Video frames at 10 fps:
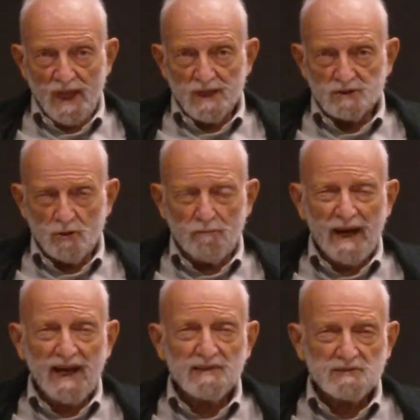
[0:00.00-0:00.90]
So
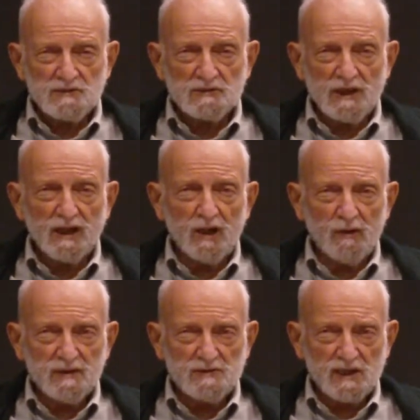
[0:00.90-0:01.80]
biases can
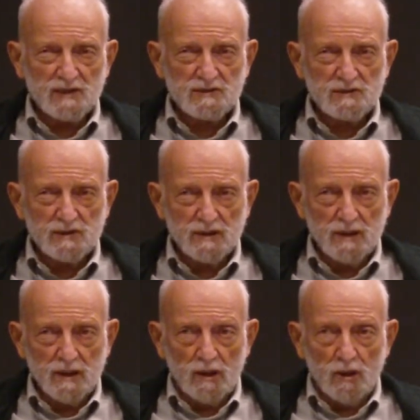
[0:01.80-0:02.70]
coexist
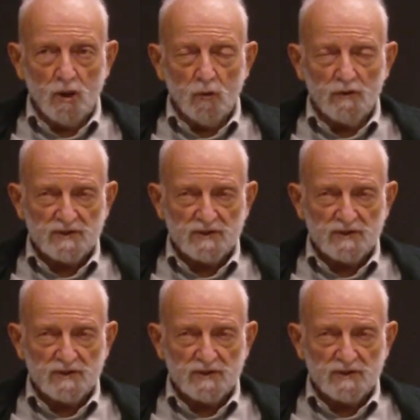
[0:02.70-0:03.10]
with a